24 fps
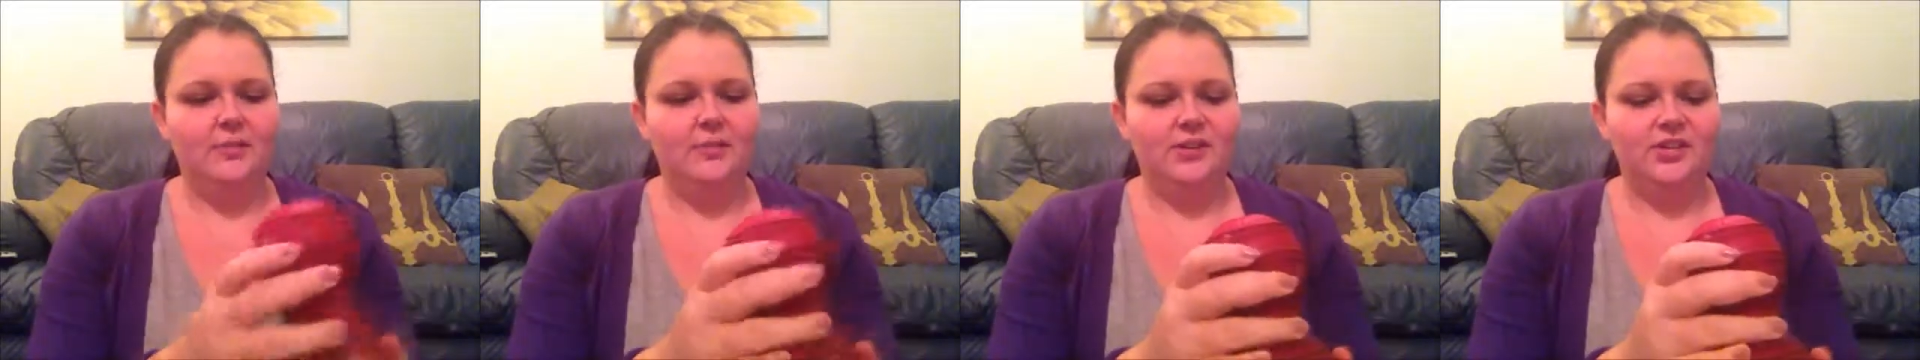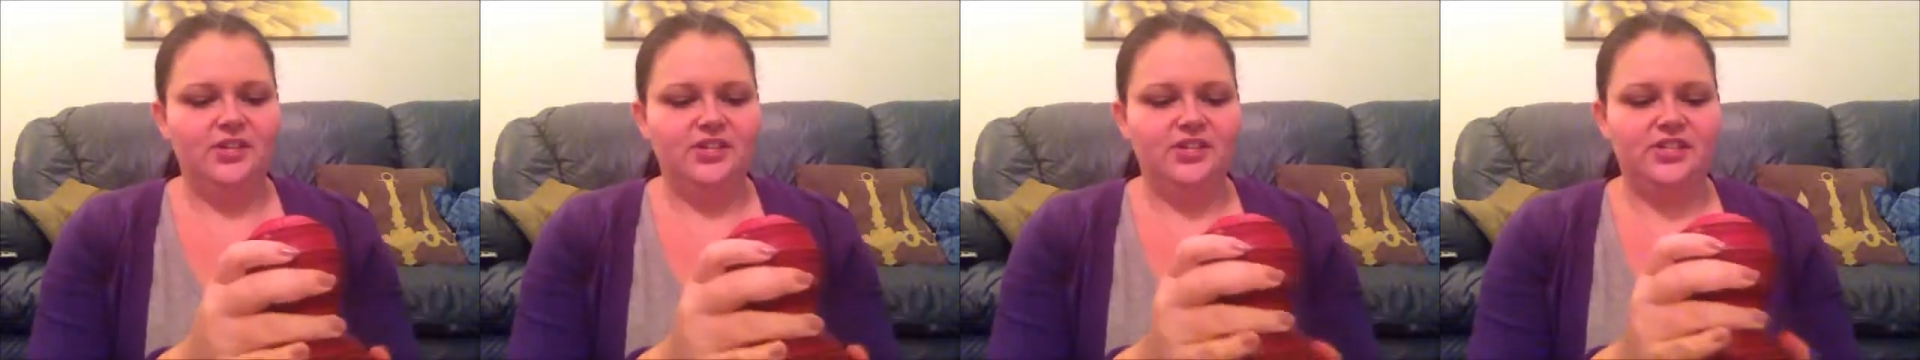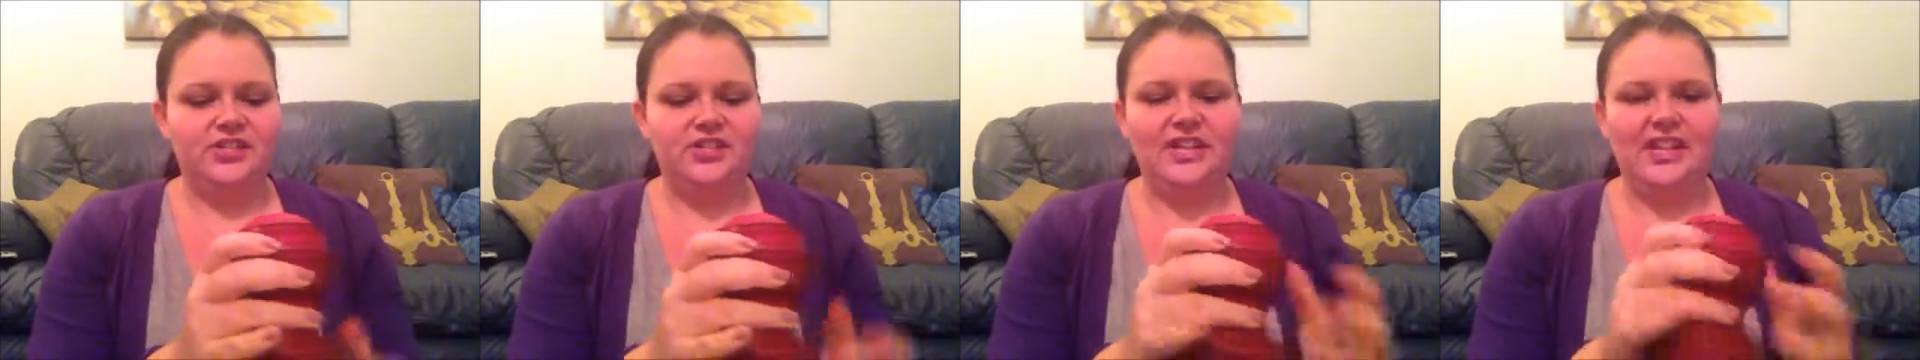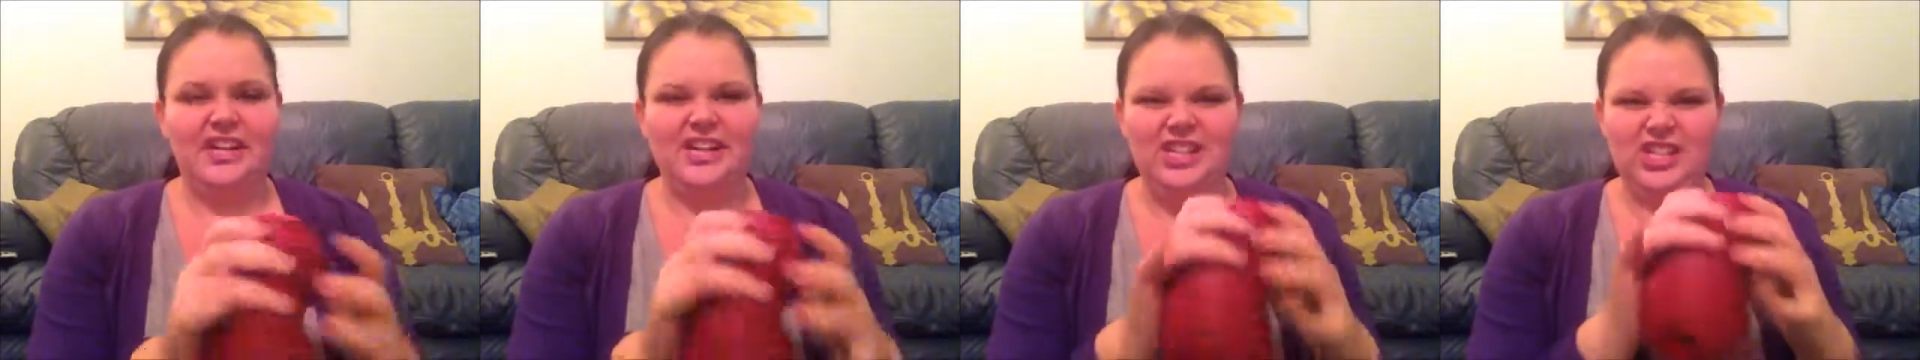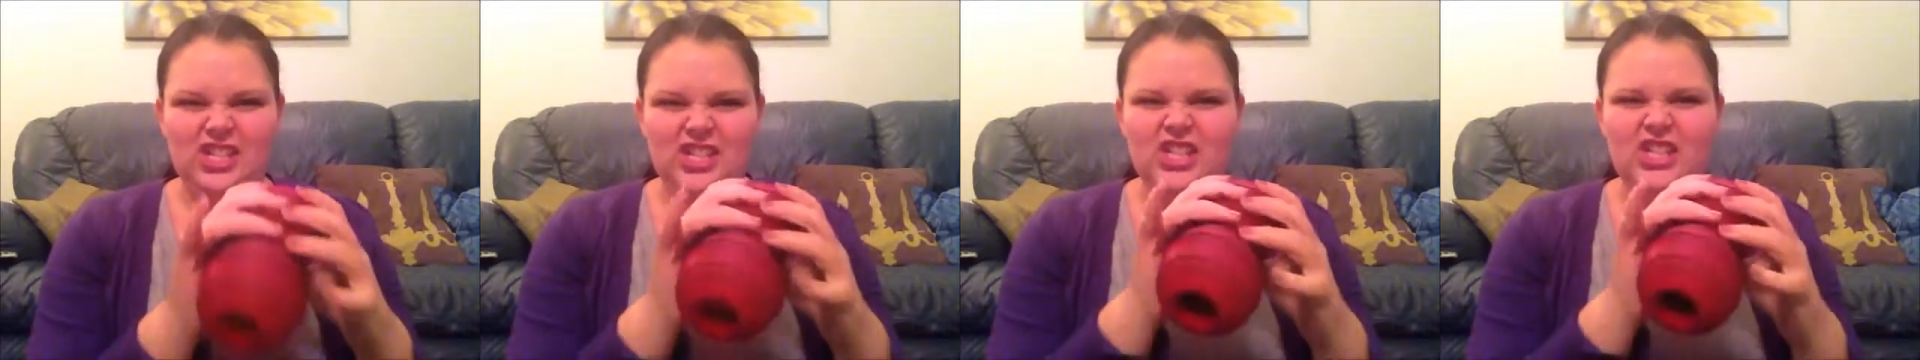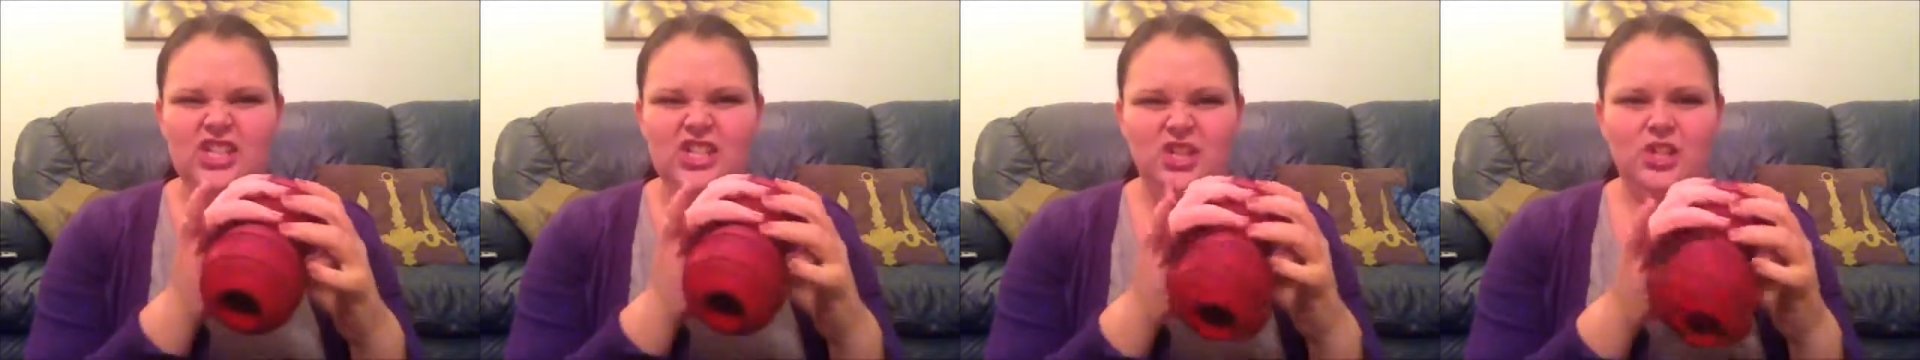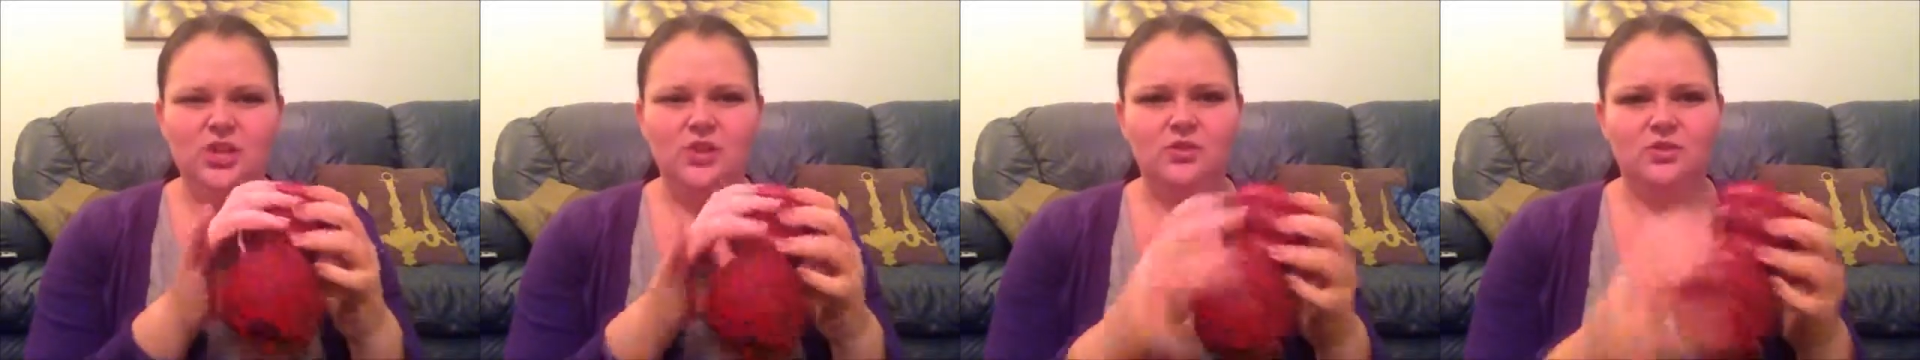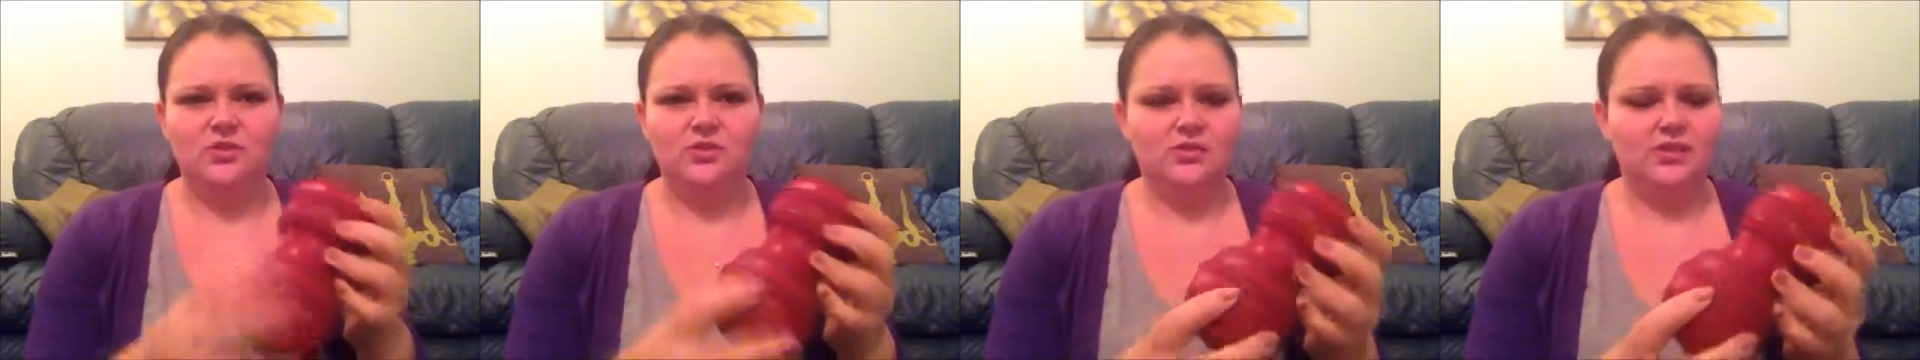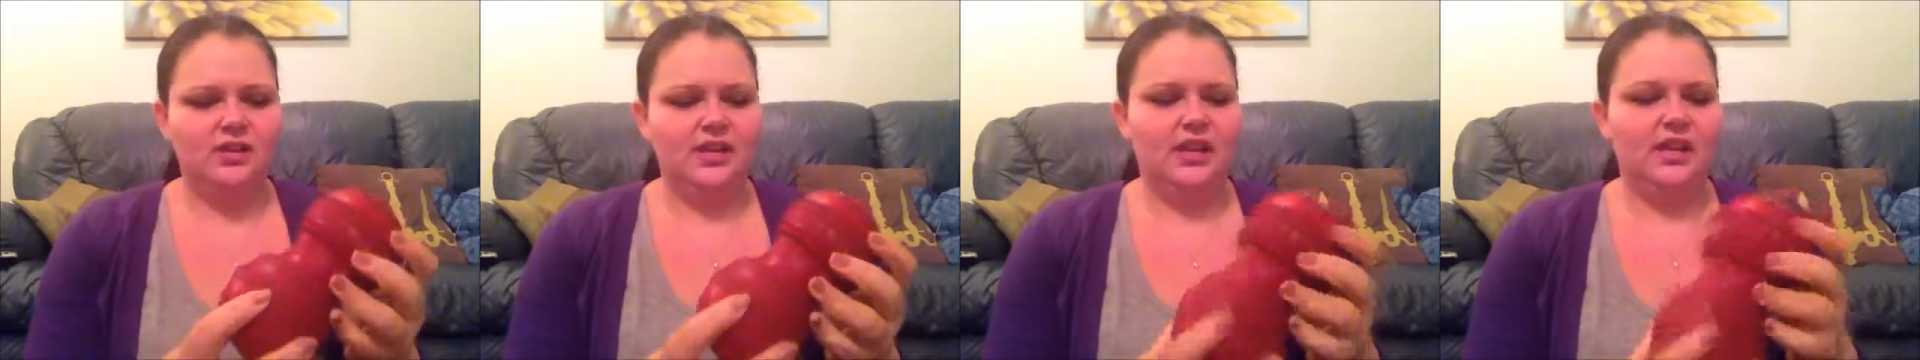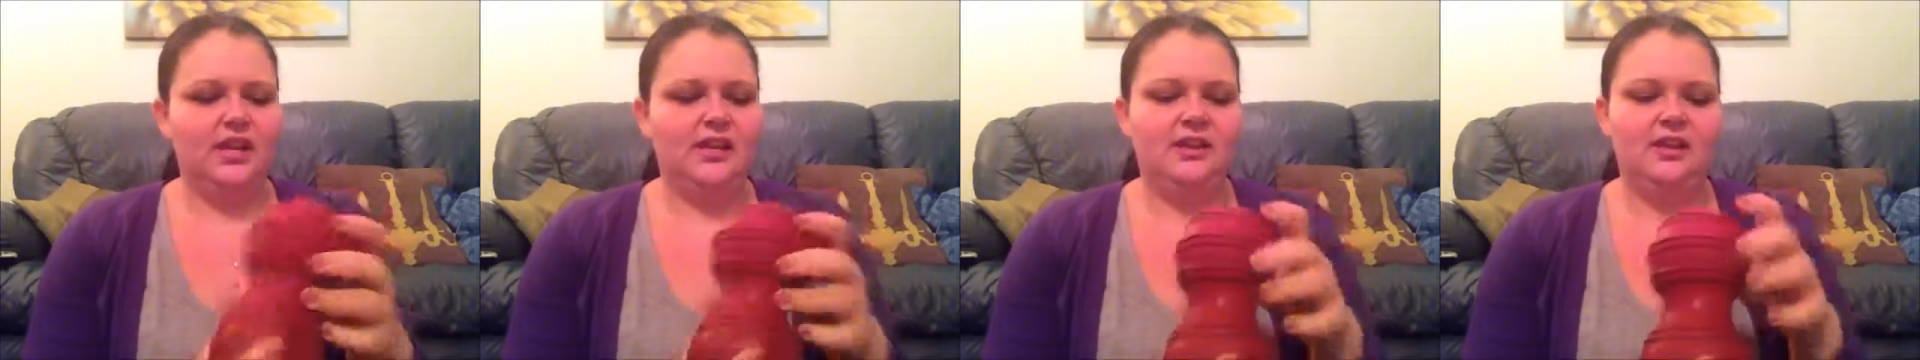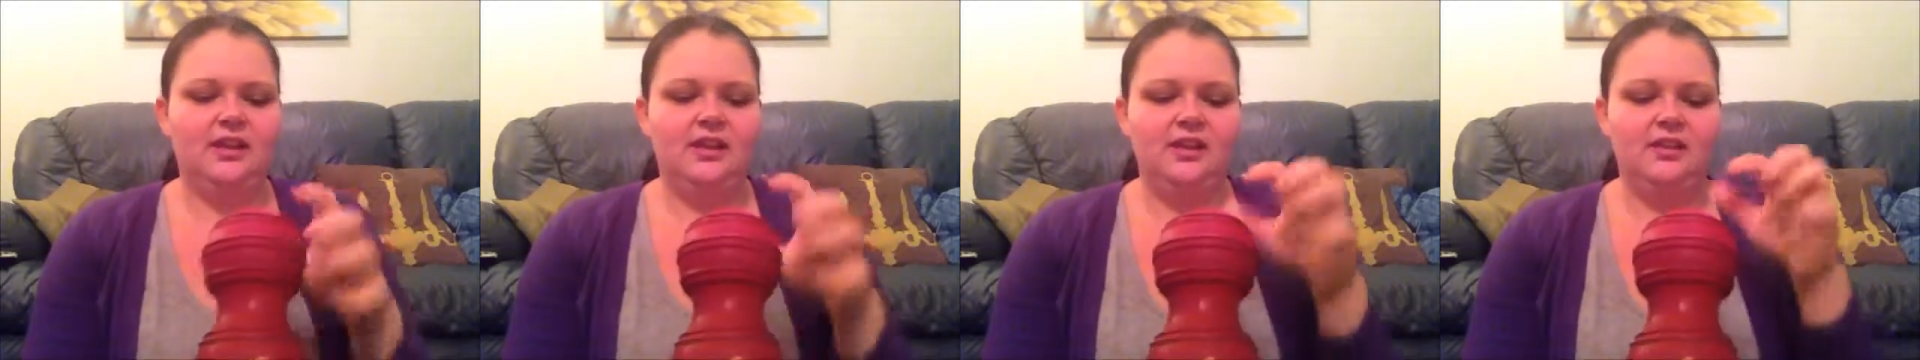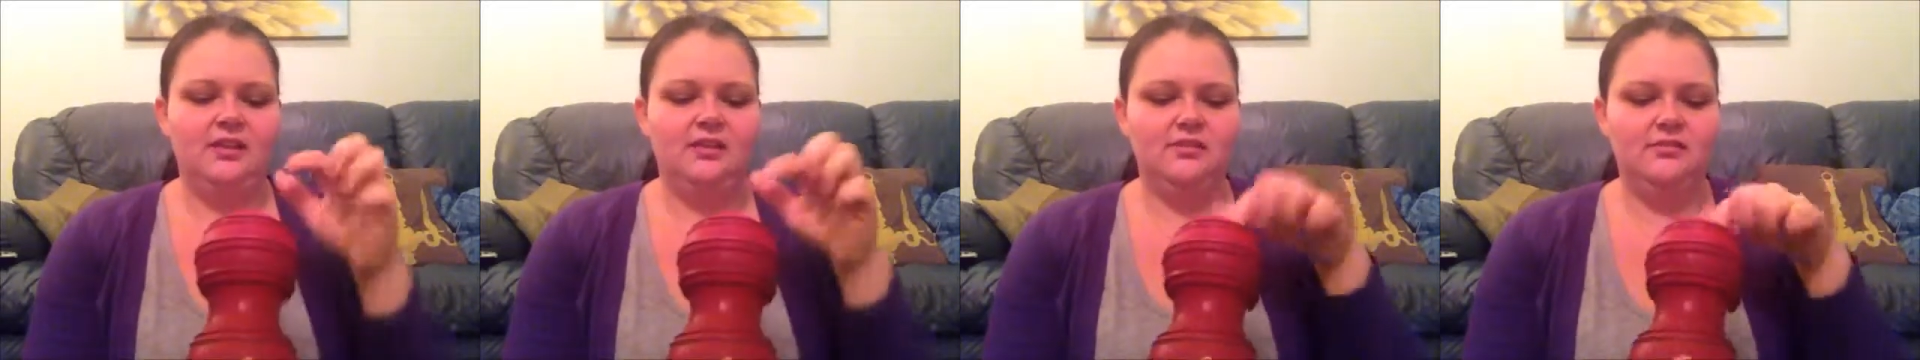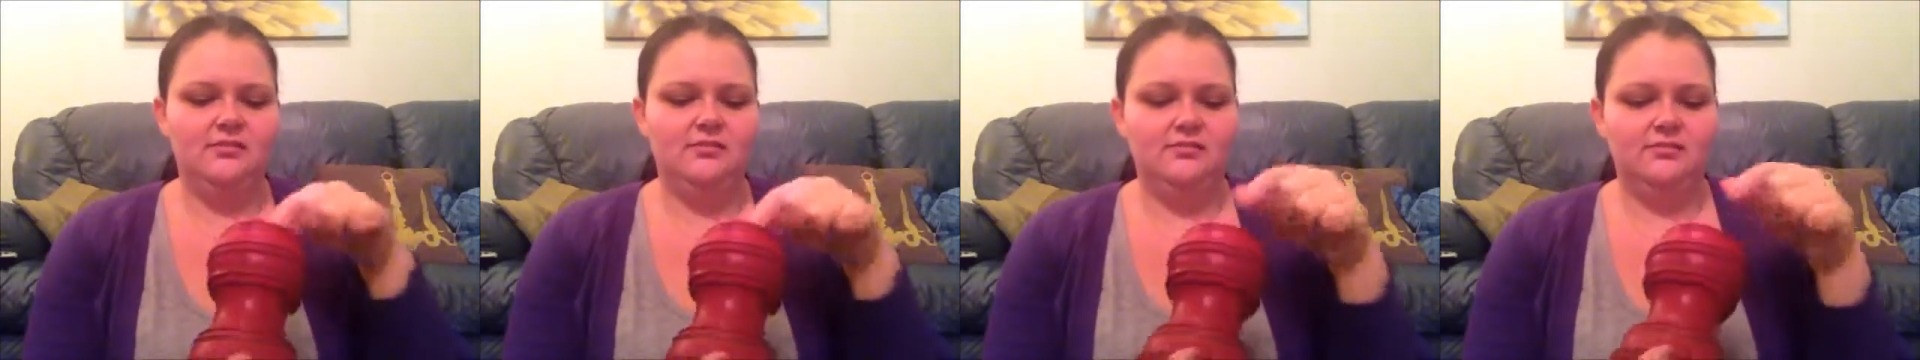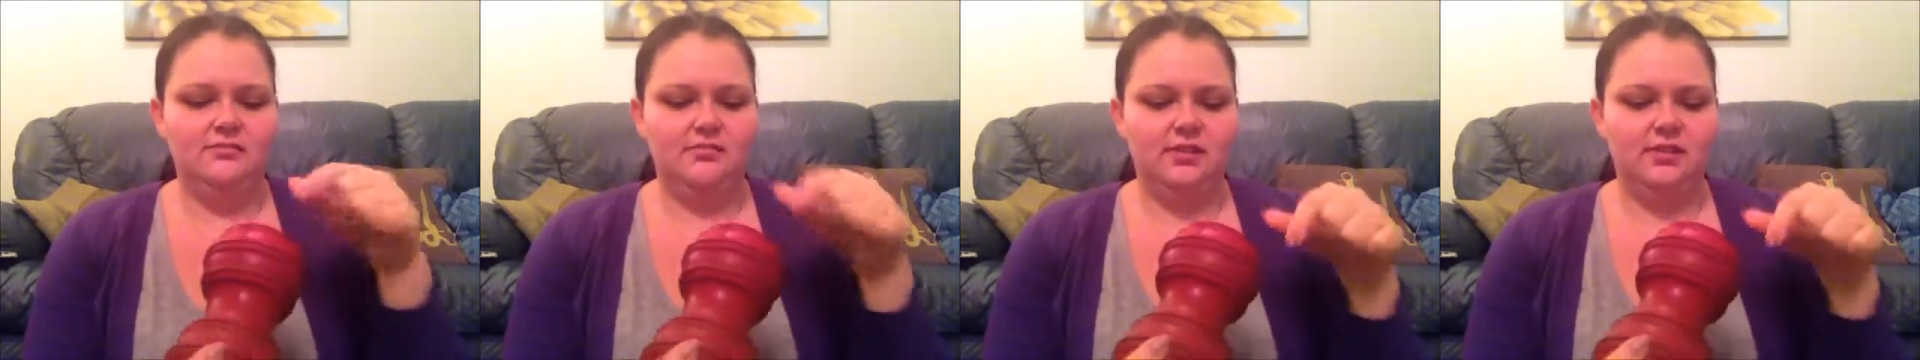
but she, they, she chews on it and then